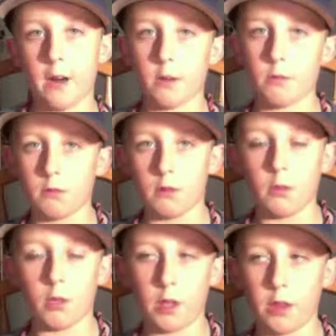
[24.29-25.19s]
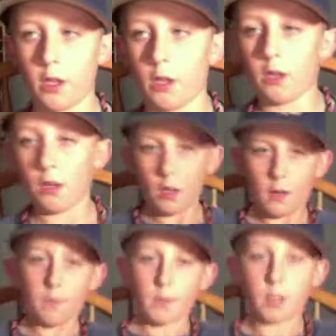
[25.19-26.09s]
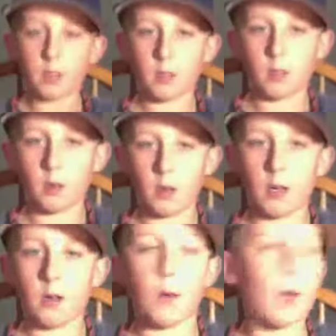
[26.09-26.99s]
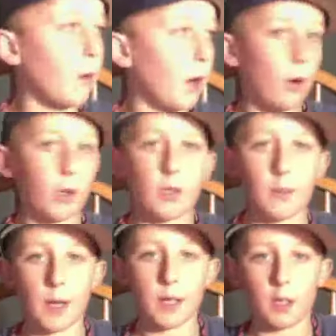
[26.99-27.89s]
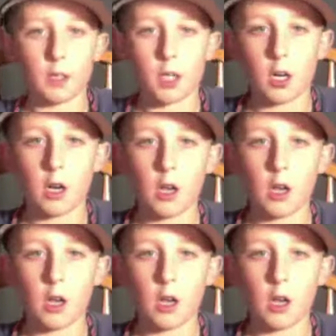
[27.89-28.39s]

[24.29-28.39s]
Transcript: It won't do anything. But so, why do I always lean back in this chair?